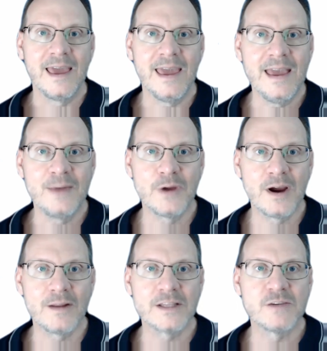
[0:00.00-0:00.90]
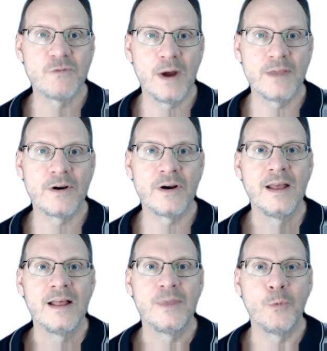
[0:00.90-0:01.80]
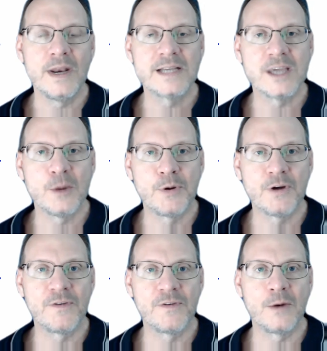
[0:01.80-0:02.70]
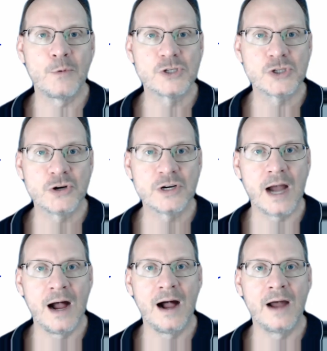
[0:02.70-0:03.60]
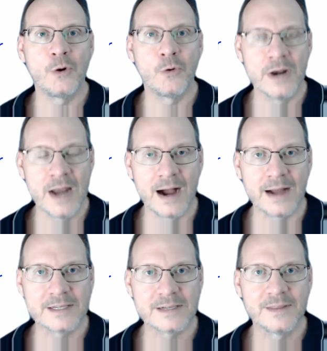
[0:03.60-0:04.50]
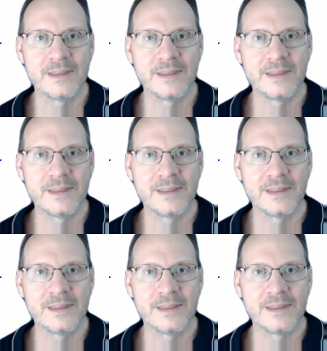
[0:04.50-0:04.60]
and regardless of whether the Winix air purifier was turned on or not.